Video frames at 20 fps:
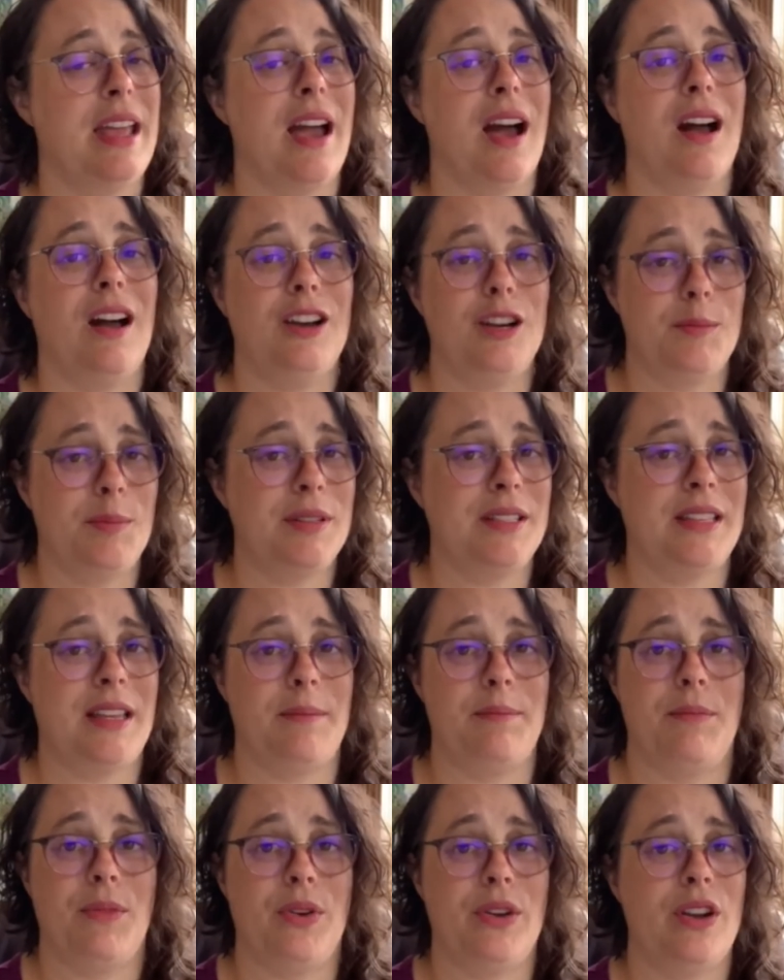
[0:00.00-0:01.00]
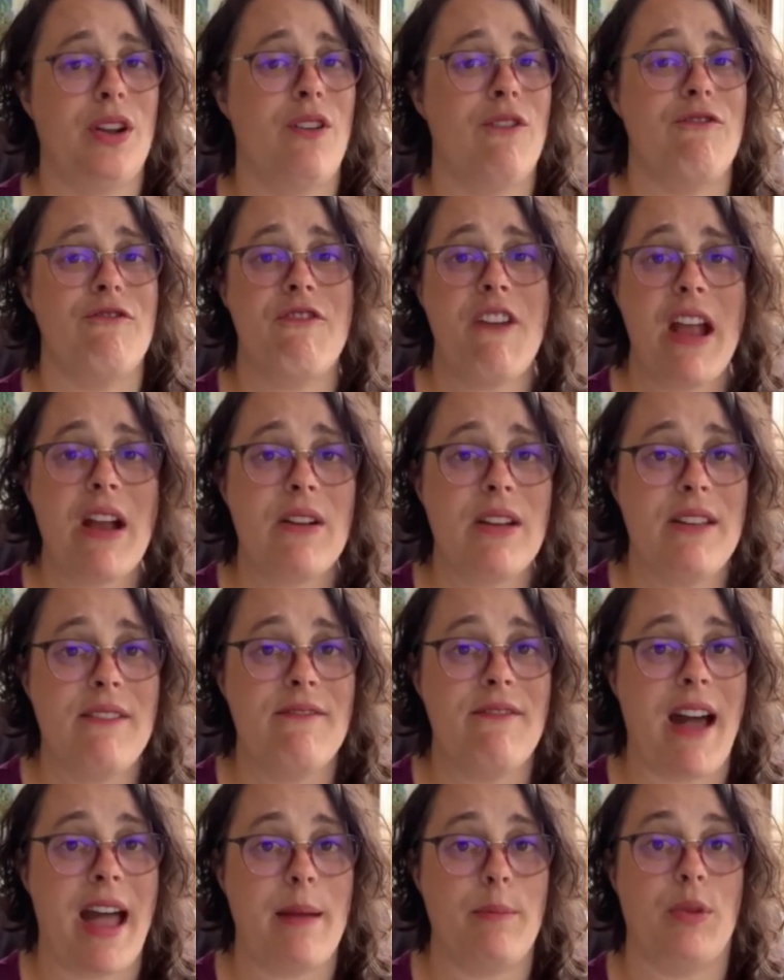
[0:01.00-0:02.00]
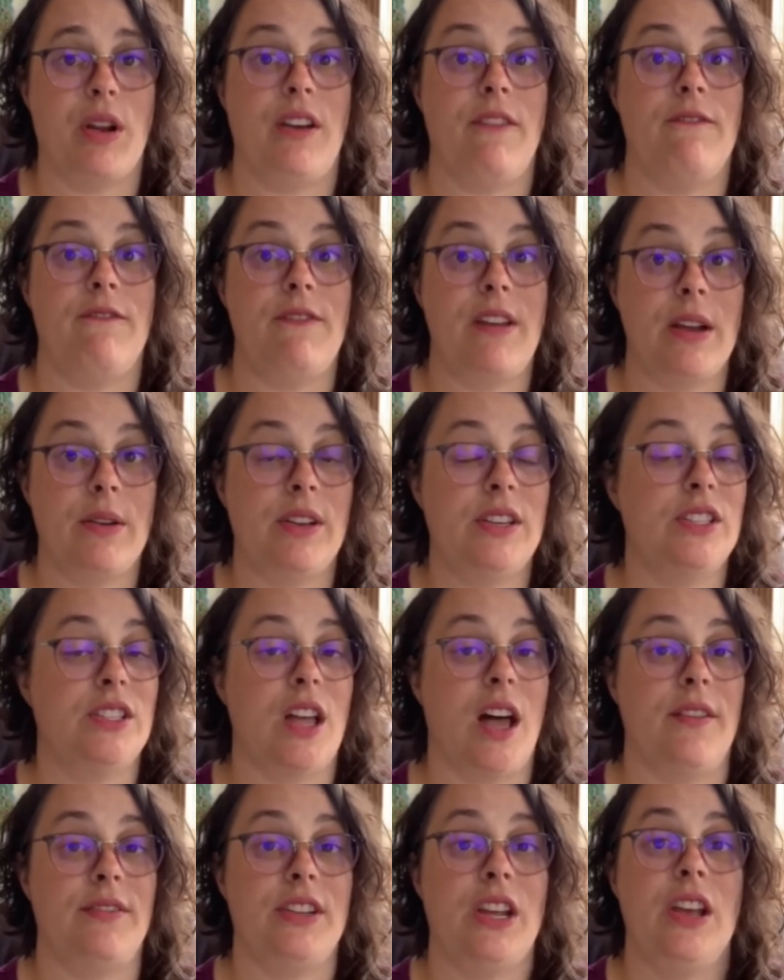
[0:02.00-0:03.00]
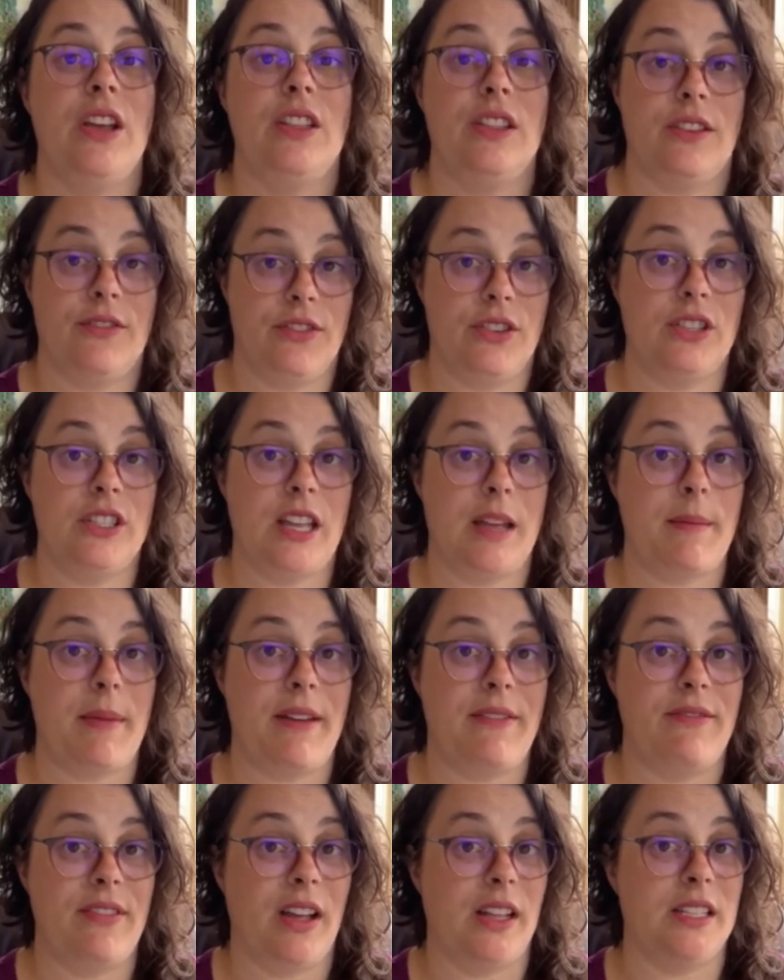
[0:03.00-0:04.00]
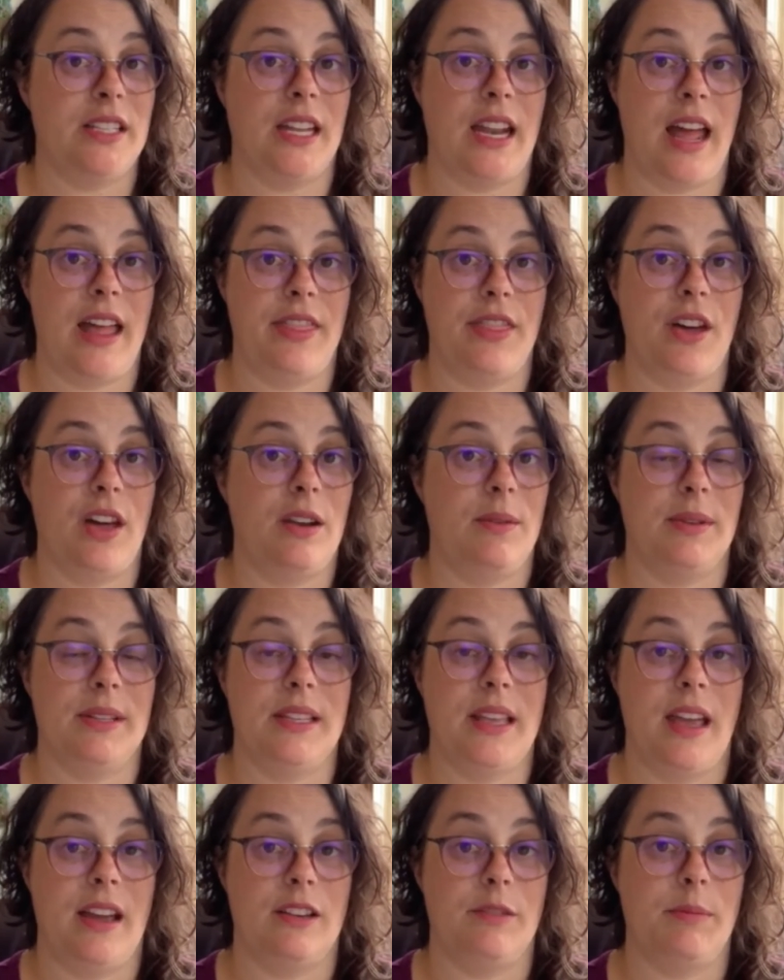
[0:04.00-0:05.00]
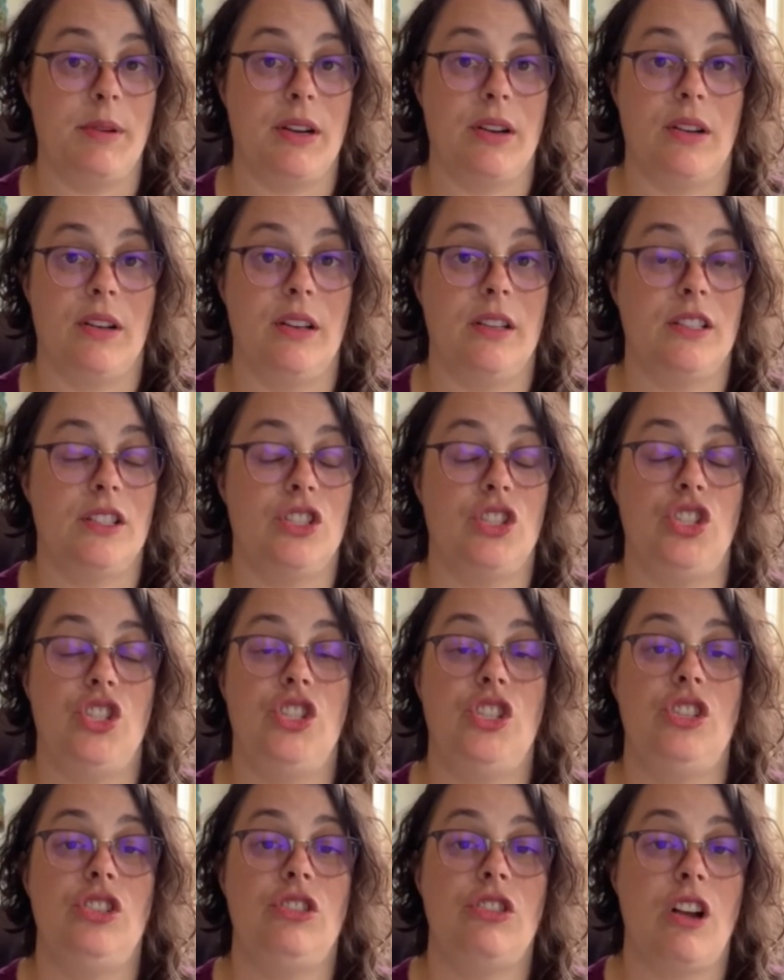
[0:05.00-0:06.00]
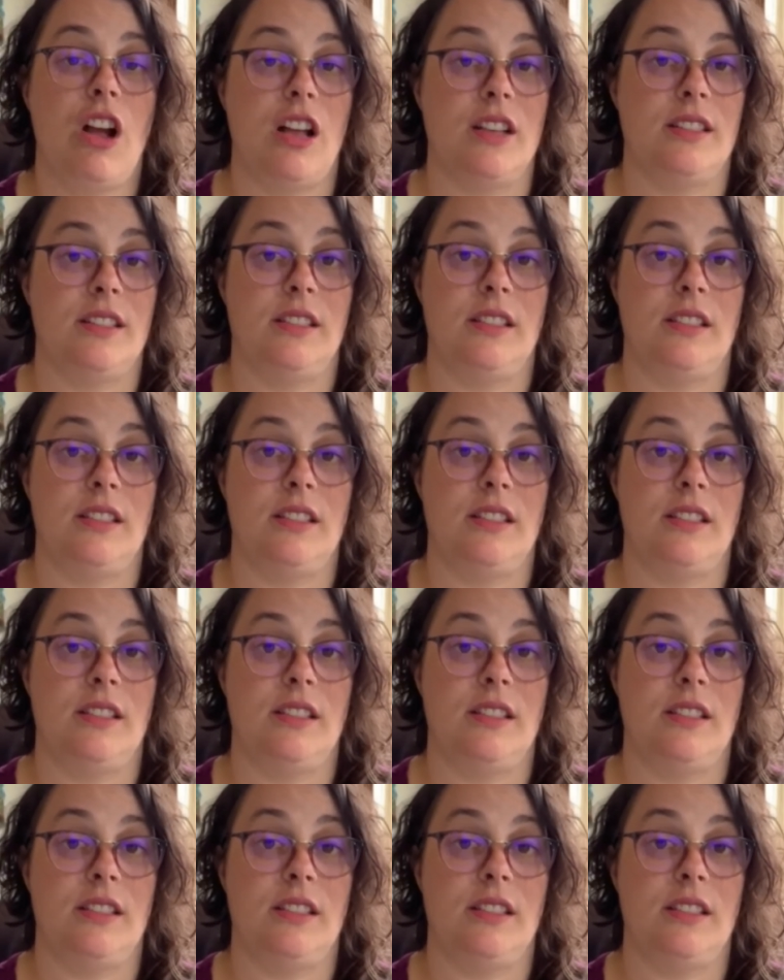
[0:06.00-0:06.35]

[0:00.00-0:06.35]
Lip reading: 100% merino, very vibrant, very soft. The first time I felt it, I thought it was cashmere. It's just